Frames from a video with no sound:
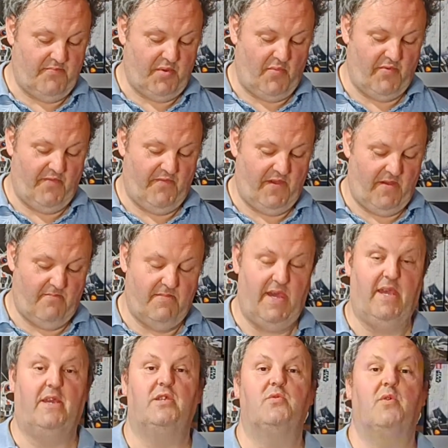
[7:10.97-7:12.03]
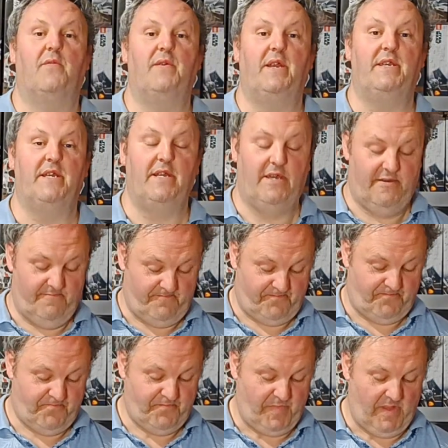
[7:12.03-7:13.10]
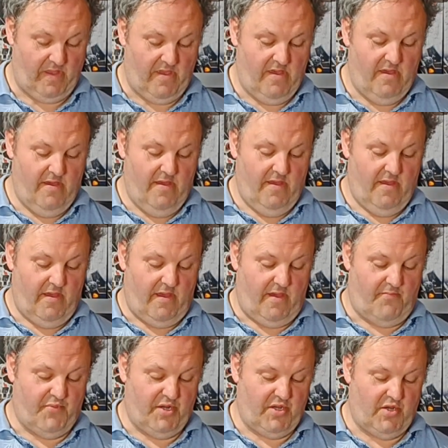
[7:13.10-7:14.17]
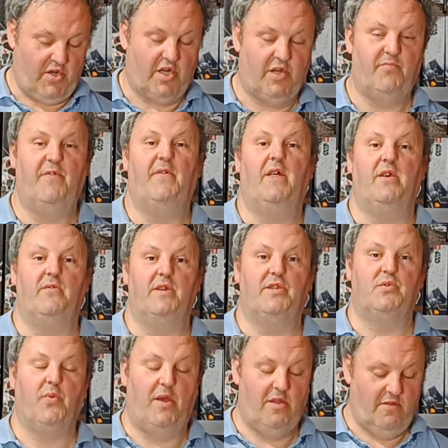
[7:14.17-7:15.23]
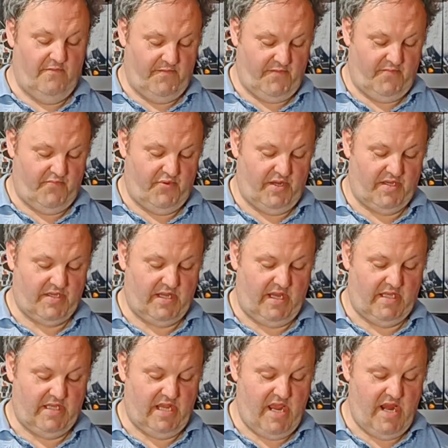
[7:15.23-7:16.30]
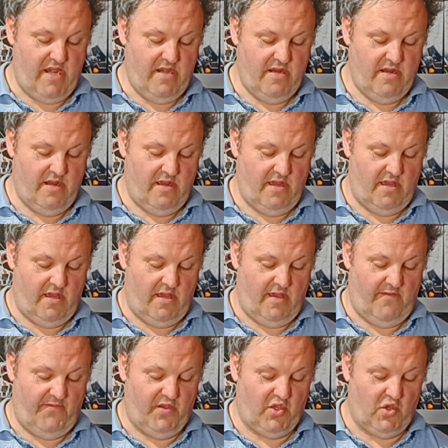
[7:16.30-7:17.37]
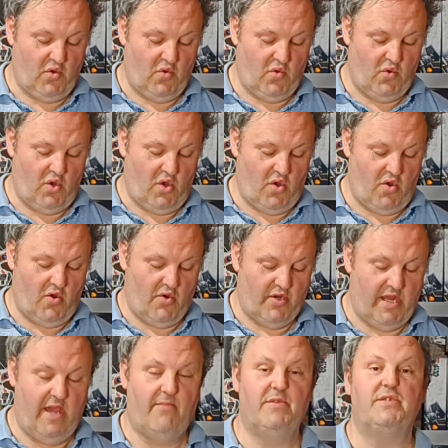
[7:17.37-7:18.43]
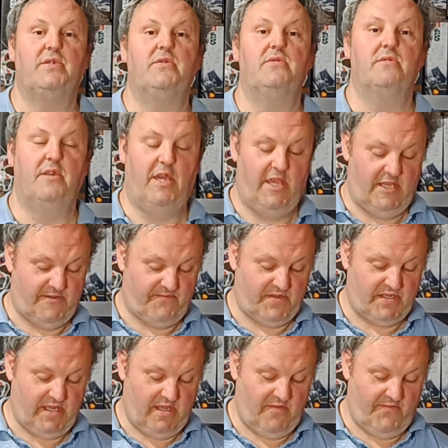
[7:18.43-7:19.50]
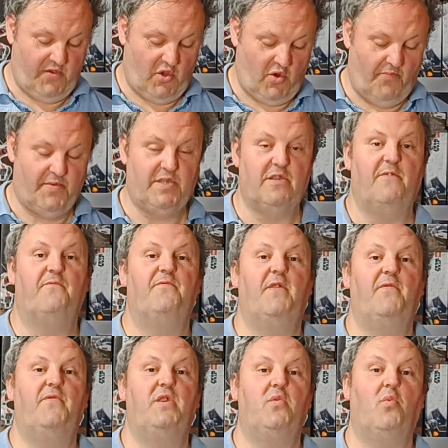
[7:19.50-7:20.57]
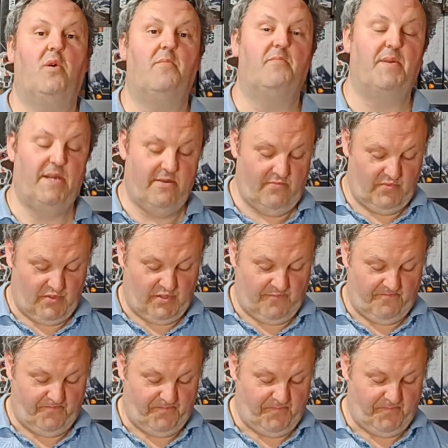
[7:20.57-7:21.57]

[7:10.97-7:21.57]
the Boba Fett Mech, £12.99. Brickeconomy value at 12, BrickSet 10. If you go on Amazon, it's for sale for up to £51.